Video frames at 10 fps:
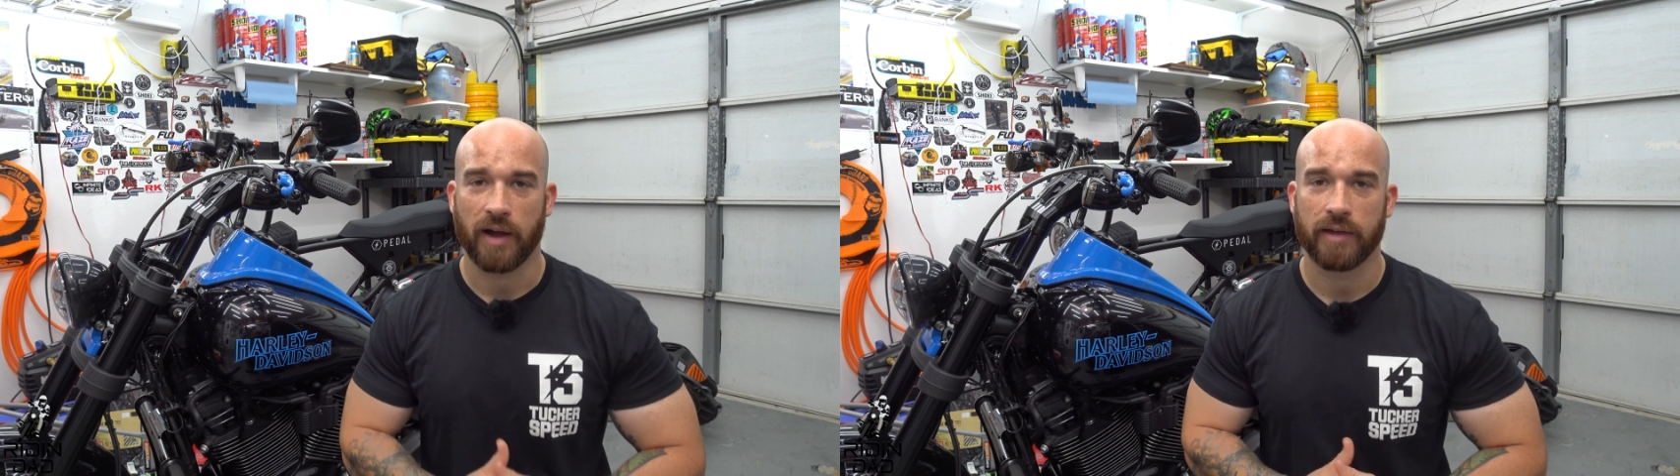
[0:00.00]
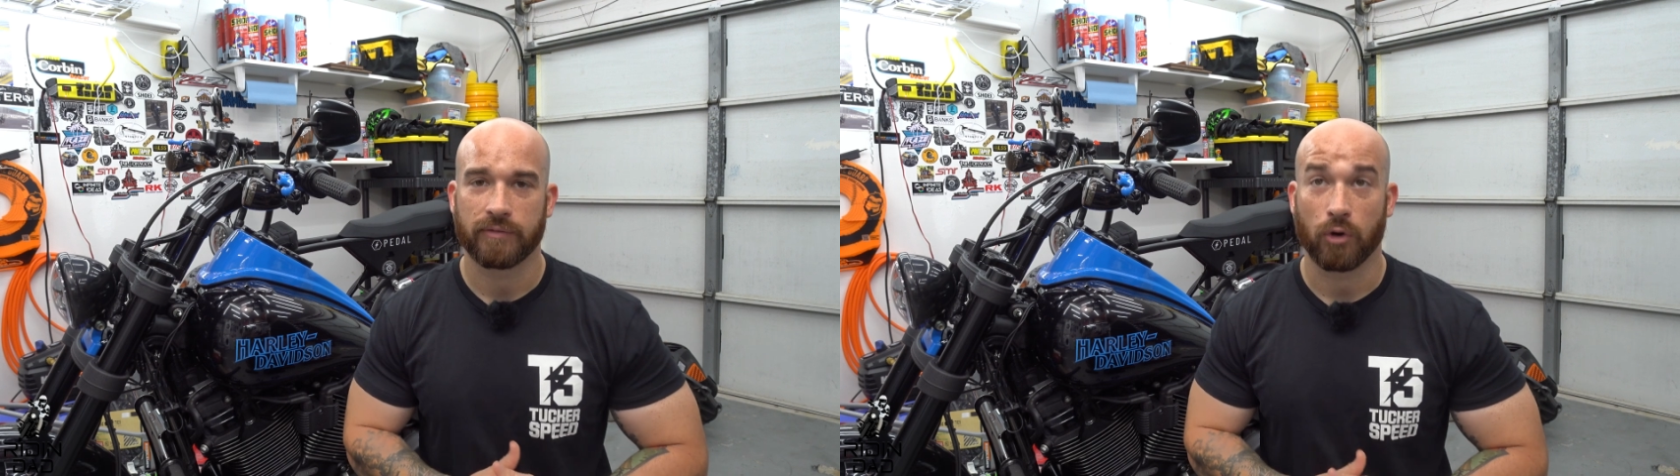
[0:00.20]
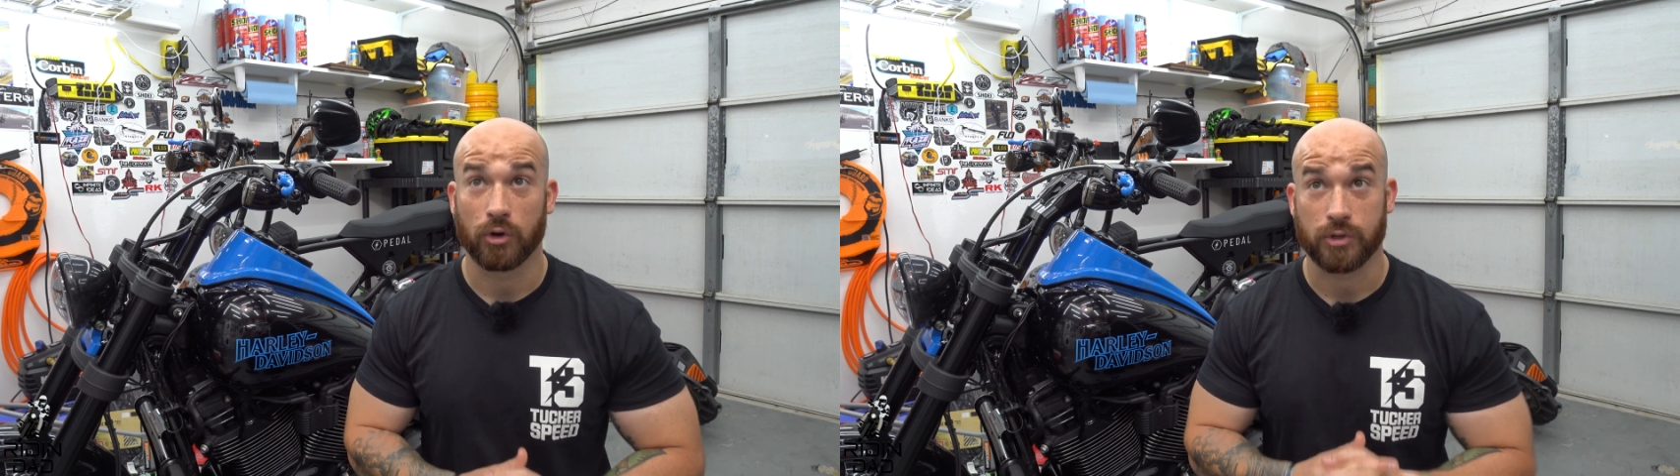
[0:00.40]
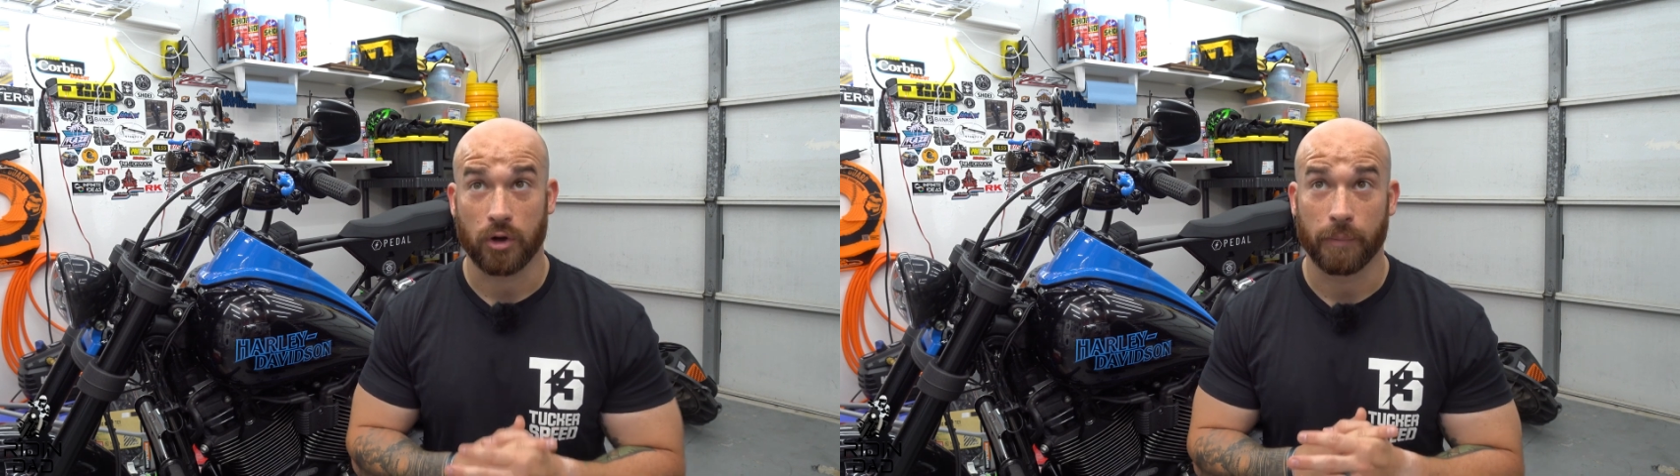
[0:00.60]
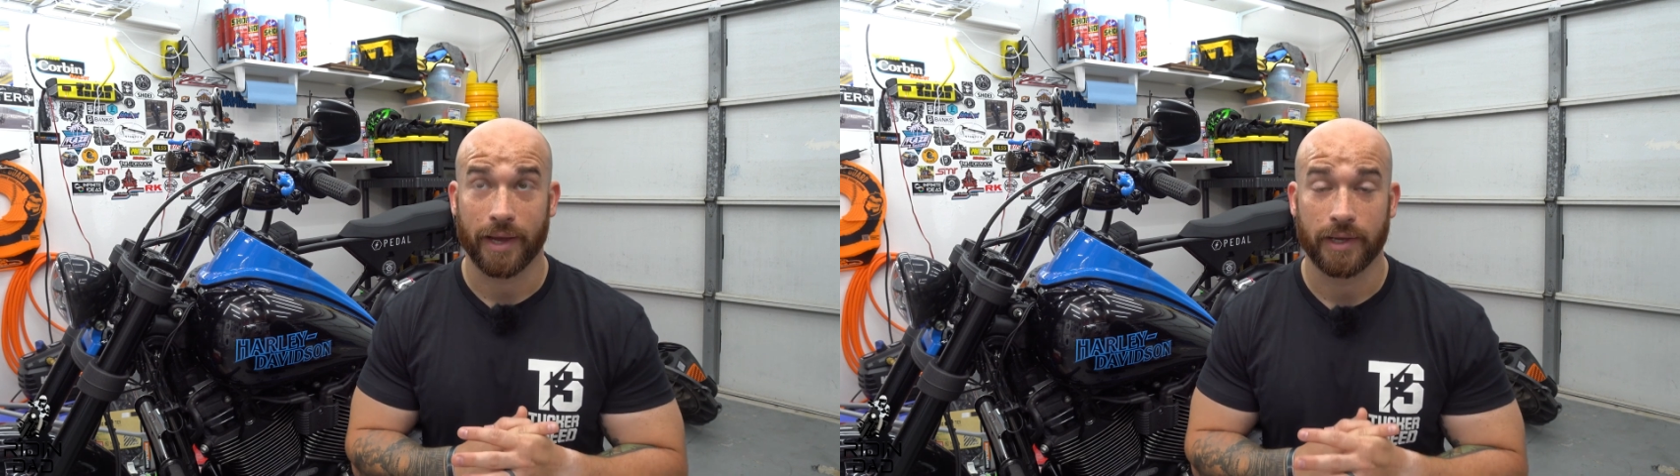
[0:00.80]

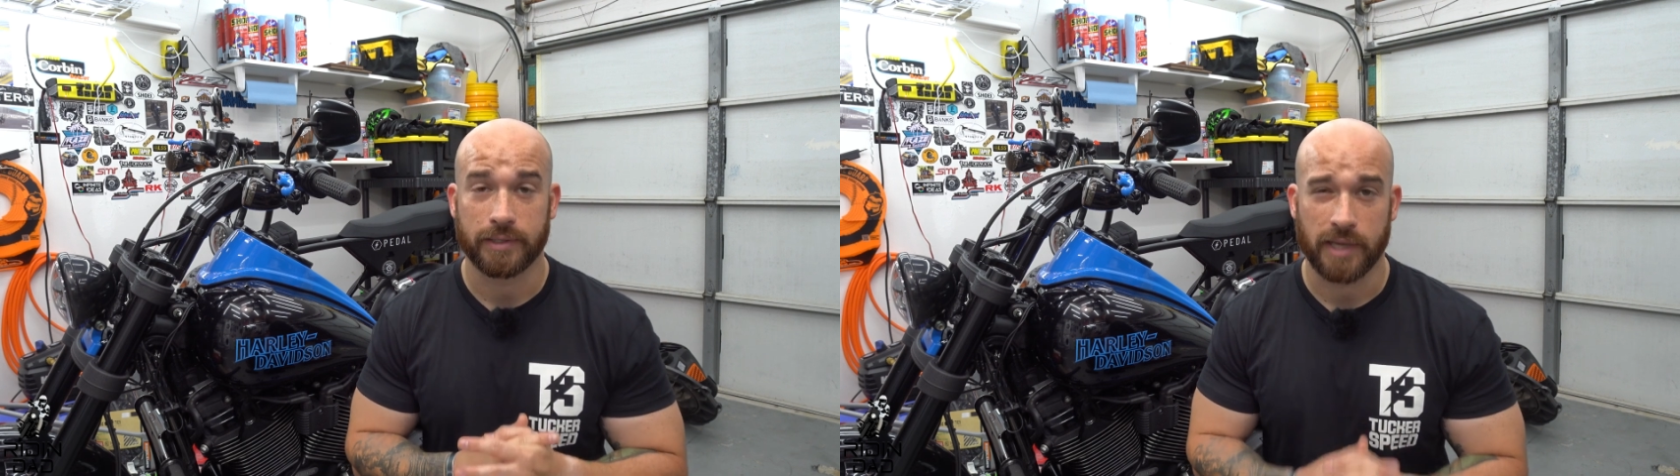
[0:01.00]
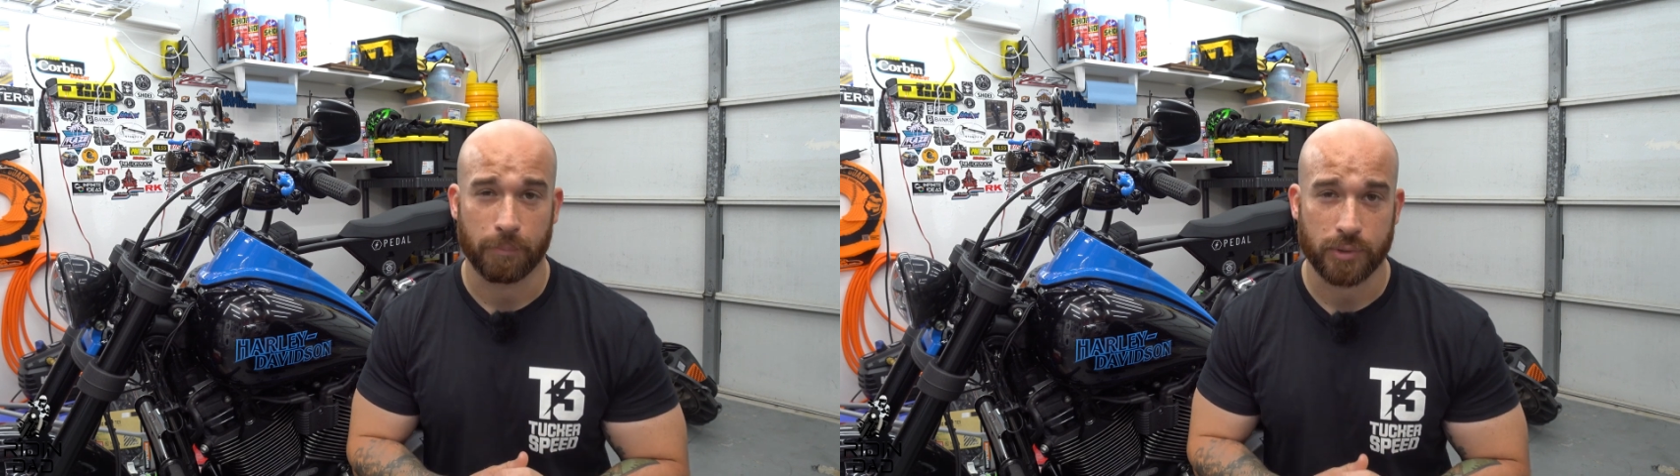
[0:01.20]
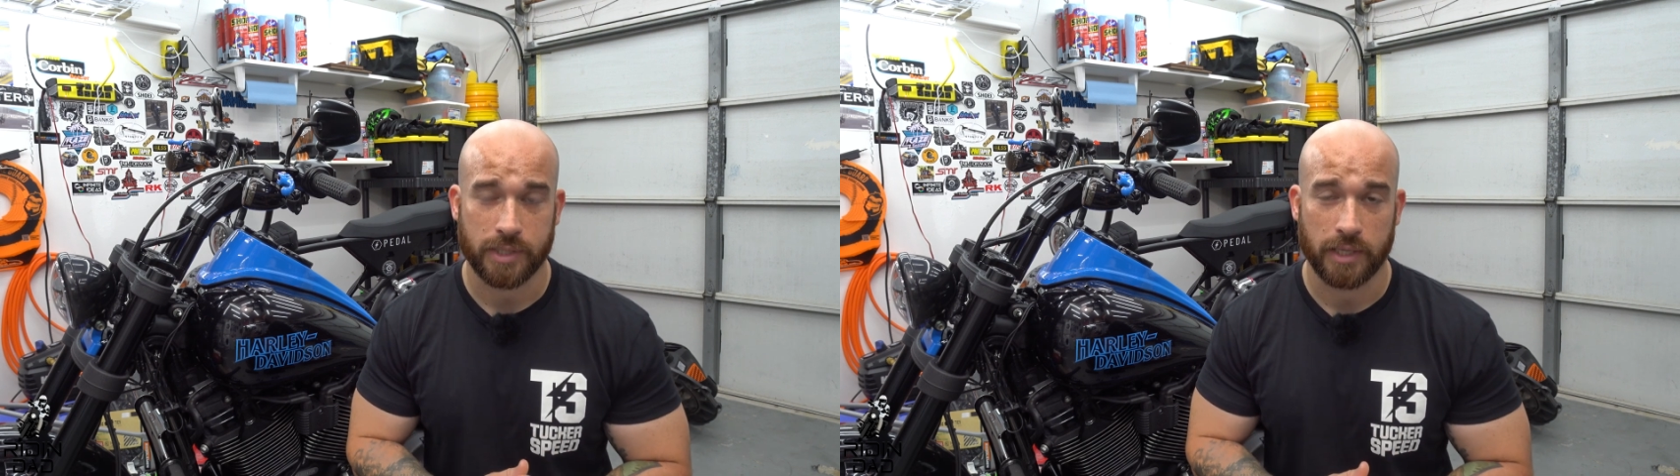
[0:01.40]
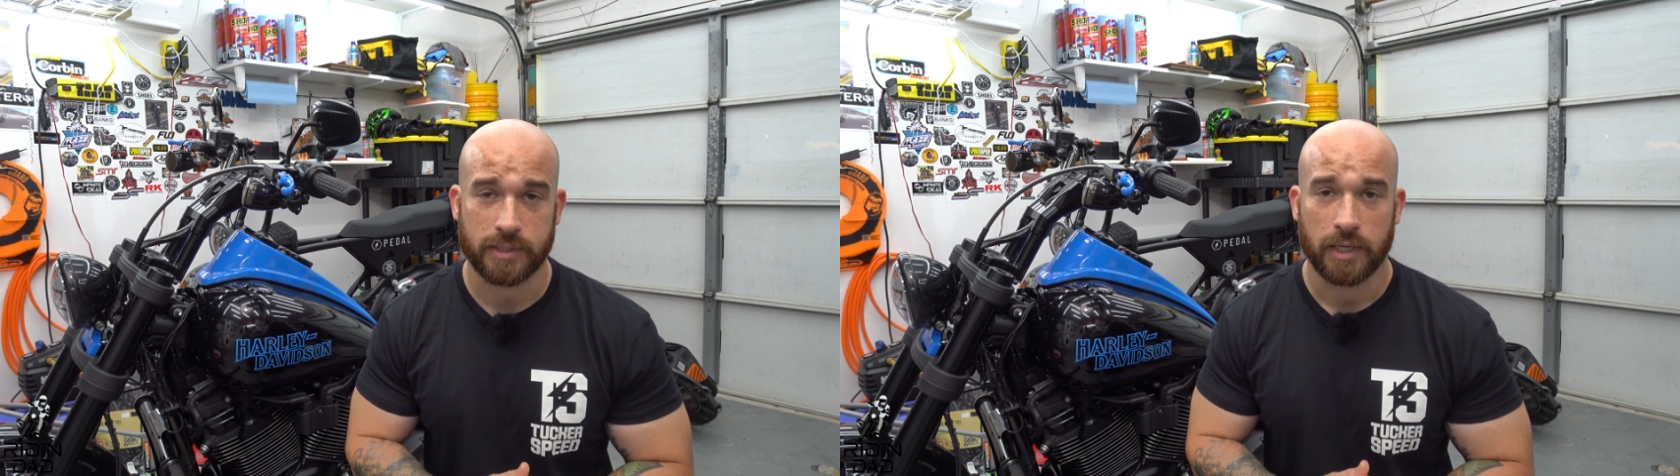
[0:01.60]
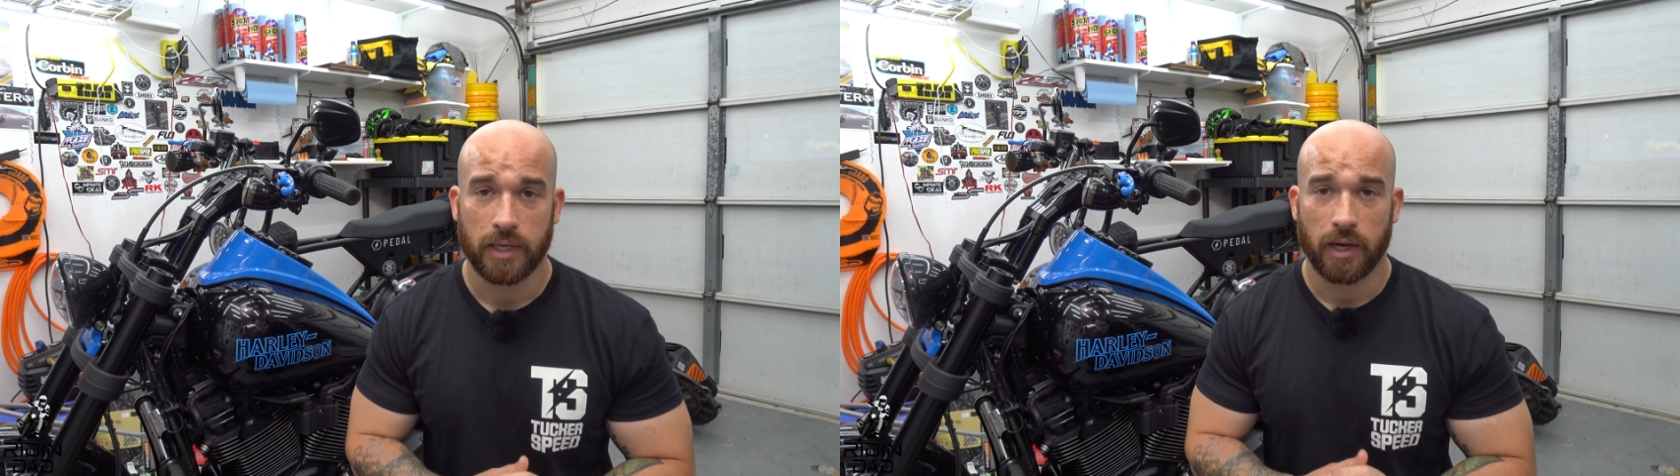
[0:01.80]

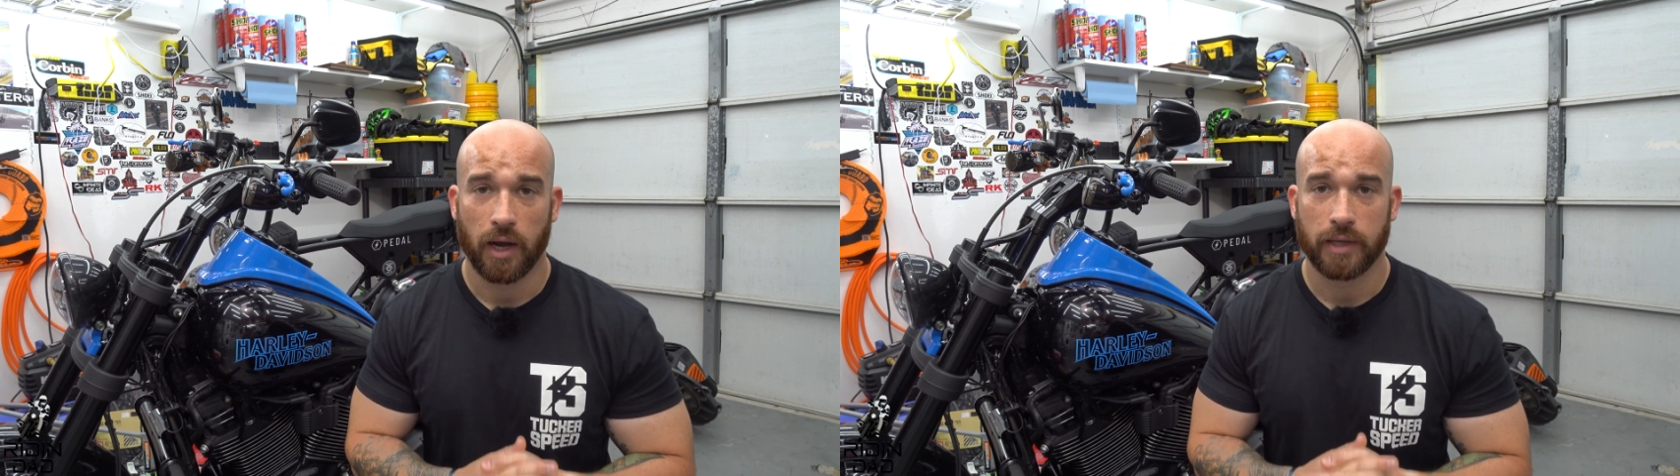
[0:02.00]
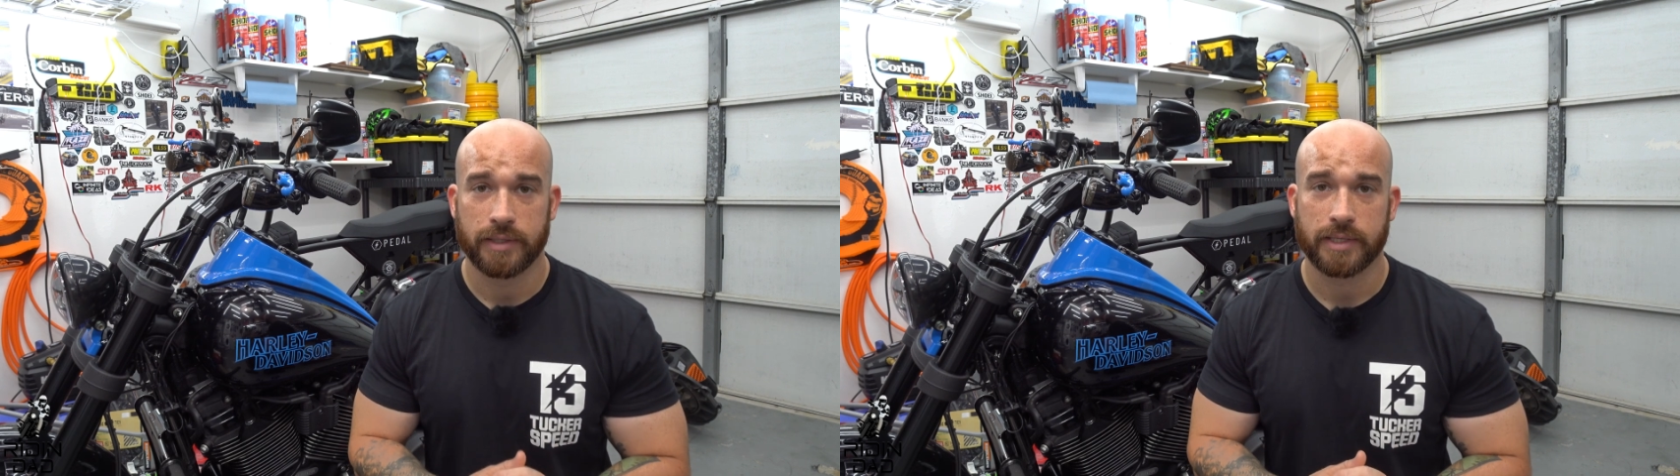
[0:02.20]
10%